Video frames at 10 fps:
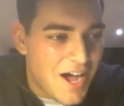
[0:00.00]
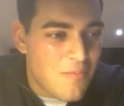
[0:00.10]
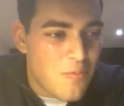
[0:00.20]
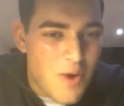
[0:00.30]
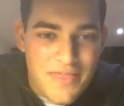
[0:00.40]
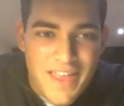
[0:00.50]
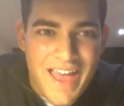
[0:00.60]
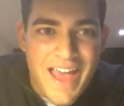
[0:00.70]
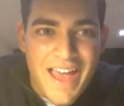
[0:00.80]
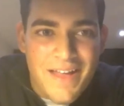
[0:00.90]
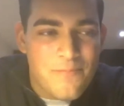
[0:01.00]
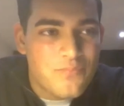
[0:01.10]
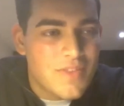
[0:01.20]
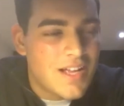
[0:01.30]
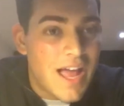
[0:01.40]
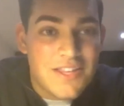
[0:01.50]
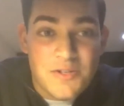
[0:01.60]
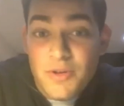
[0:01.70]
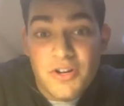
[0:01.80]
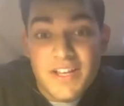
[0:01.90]
Went there,
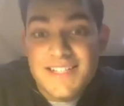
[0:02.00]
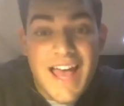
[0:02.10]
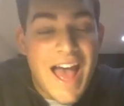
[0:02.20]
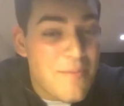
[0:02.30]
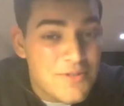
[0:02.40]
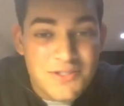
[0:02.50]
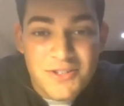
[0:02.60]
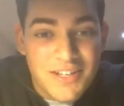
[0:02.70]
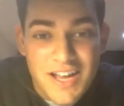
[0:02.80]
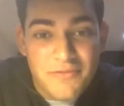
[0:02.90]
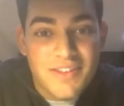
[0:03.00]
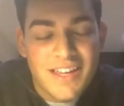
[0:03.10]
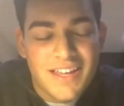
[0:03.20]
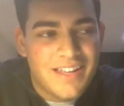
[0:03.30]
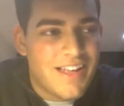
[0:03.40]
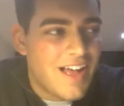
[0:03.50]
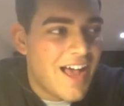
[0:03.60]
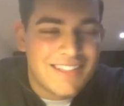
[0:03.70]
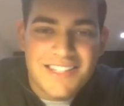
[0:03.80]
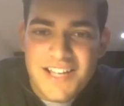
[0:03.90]
to be honest, absolutely loved it.
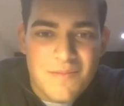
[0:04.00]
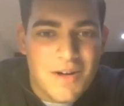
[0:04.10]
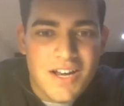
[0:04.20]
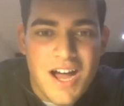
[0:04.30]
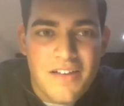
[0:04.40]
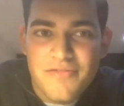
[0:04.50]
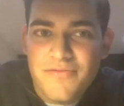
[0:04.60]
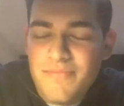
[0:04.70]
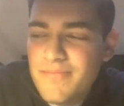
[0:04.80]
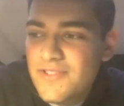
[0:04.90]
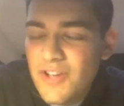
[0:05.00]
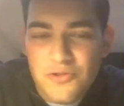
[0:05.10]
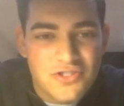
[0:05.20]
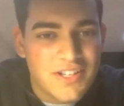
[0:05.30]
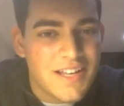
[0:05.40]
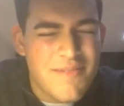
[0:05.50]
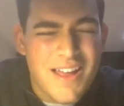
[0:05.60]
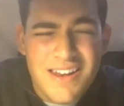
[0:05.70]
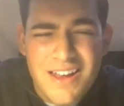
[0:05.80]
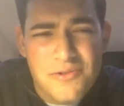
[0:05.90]
Had the time of my life, socially,
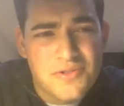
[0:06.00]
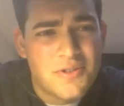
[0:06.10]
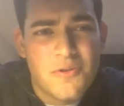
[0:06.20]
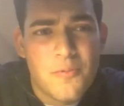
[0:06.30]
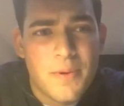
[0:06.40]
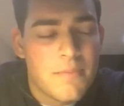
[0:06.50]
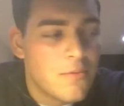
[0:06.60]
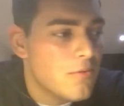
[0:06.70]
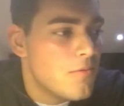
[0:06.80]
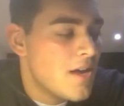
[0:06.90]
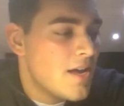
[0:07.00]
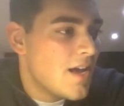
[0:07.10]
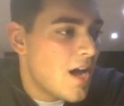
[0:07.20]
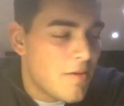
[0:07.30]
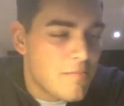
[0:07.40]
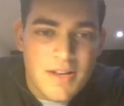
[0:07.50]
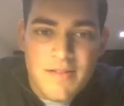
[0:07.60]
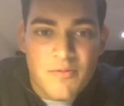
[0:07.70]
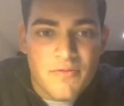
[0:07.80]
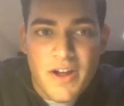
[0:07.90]
met loads of cool people,
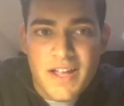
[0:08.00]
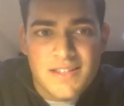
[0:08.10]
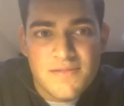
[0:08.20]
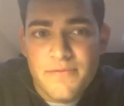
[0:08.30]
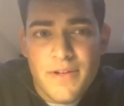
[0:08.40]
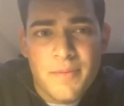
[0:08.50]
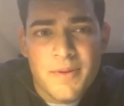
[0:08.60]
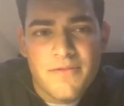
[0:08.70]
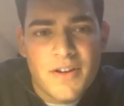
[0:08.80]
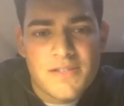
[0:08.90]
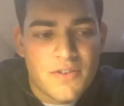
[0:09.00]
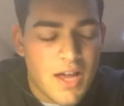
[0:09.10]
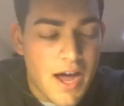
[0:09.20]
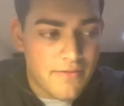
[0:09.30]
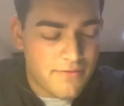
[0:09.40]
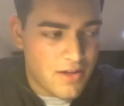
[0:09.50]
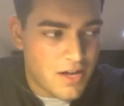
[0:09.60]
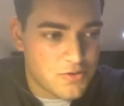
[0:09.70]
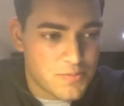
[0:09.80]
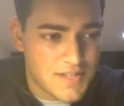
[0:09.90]
unbelievable friends, and I mean, friends for life,
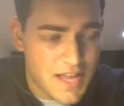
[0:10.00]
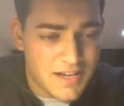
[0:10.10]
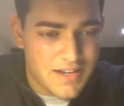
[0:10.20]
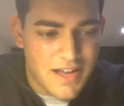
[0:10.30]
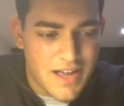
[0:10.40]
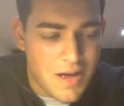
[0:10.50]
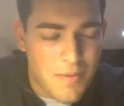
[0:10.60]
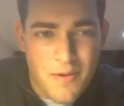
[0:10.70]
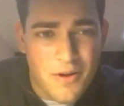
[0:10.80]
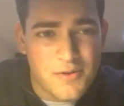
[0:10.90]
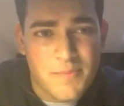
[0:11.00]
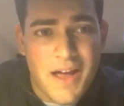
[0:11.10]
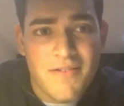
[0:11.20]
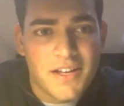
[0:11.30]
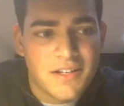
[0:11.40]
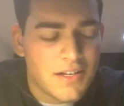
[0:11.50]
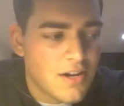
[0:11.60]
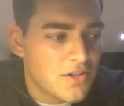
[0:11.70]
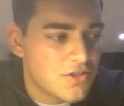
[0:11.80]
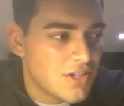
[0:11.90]
100%. I was back regularly
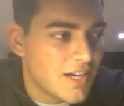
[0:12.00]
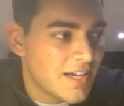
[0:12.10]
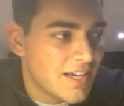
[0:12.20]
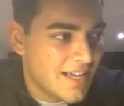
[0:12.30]
last year.